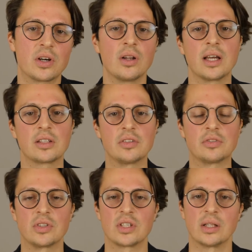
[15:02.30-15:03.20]
a
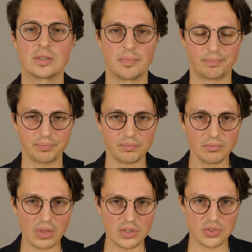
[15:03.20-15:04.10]
collective result.
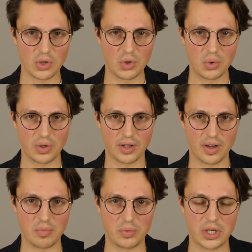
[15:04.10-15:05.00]

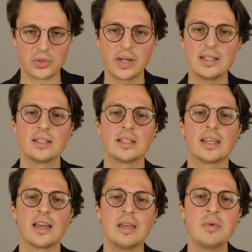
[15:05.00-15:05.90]
So we created a
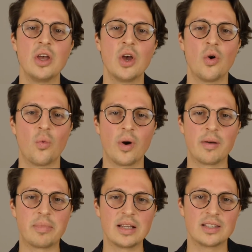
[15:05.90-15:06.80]
game
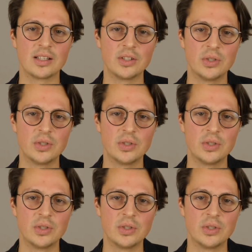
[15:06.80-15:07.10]
where basically